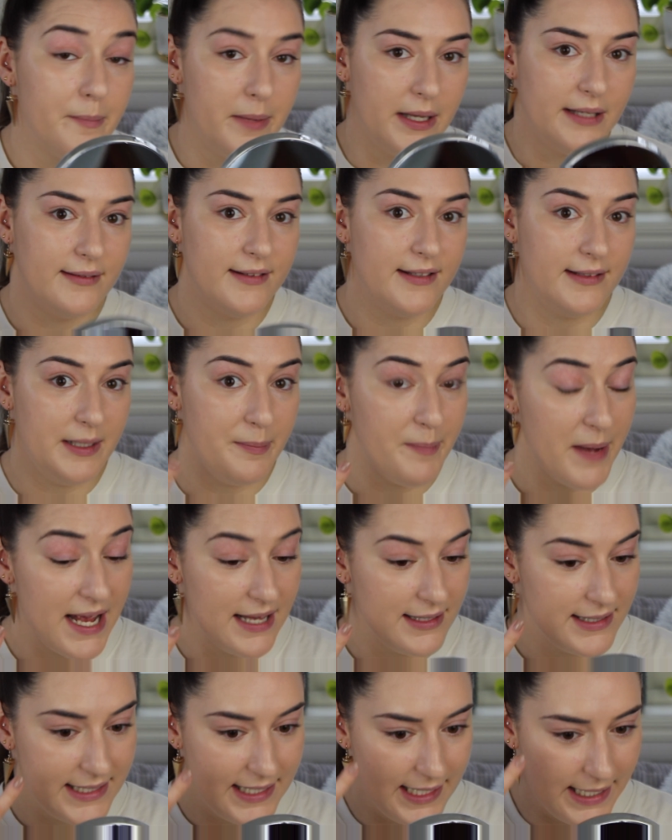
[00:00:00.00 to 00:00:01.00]
but the
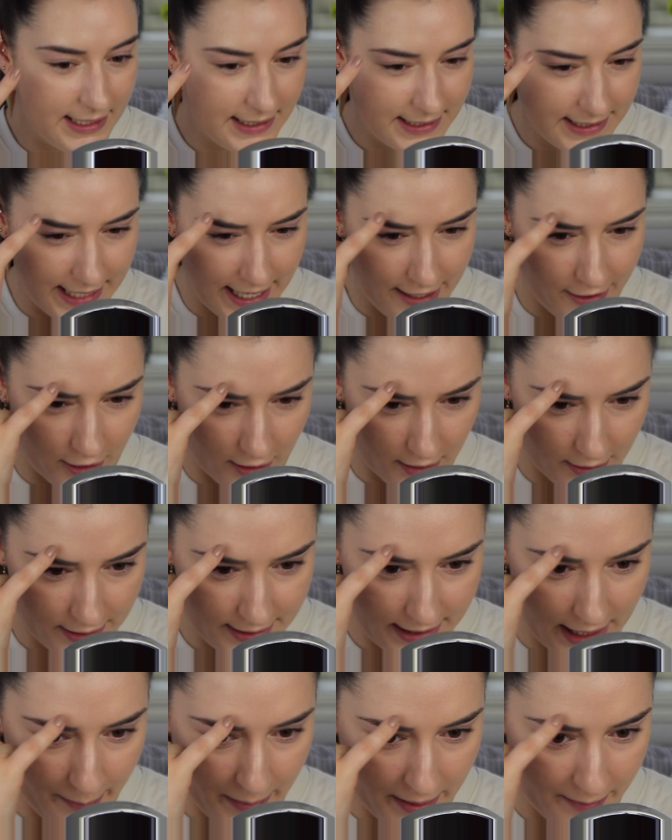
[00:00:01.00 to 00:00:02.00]
pan stick
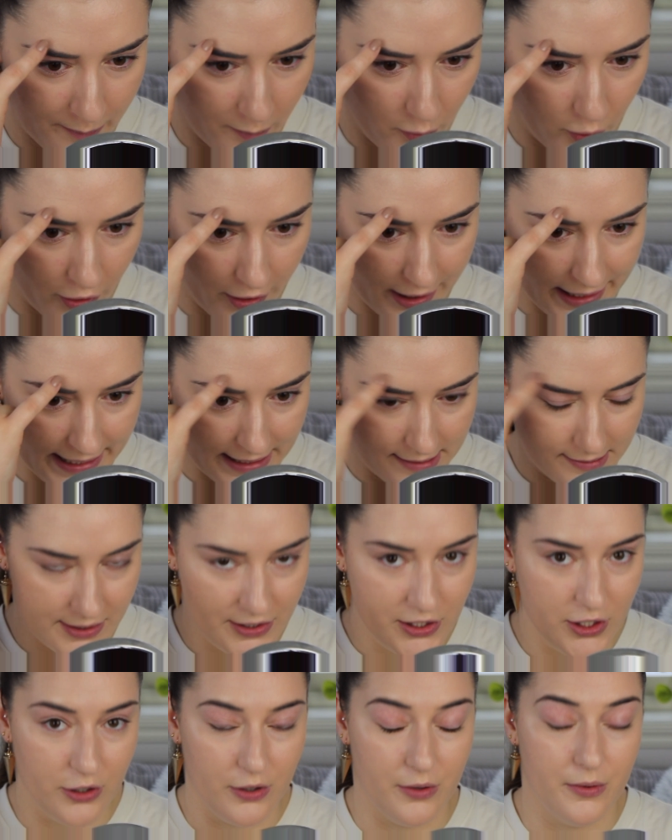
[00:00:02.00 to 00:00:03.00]
settles a bit more
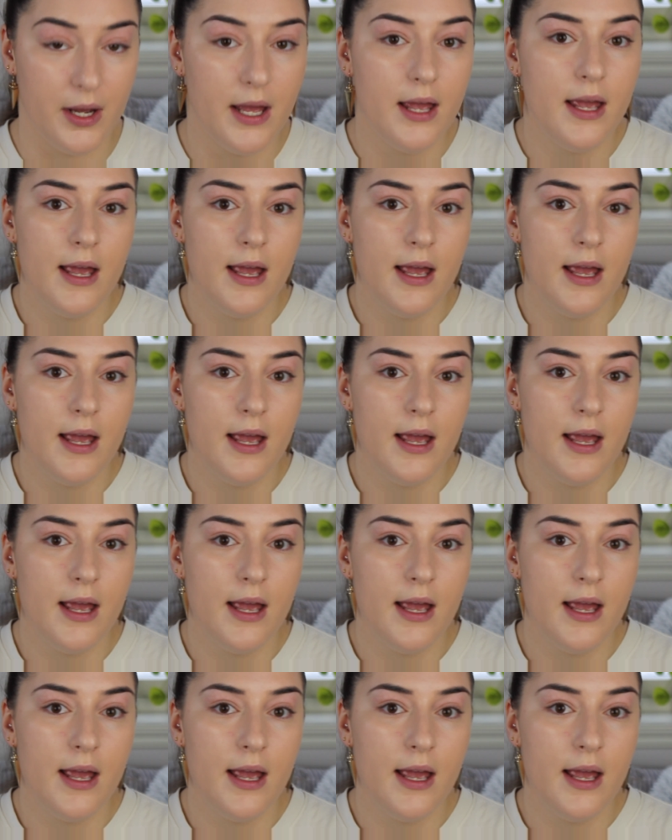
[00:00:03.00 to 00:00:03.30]
into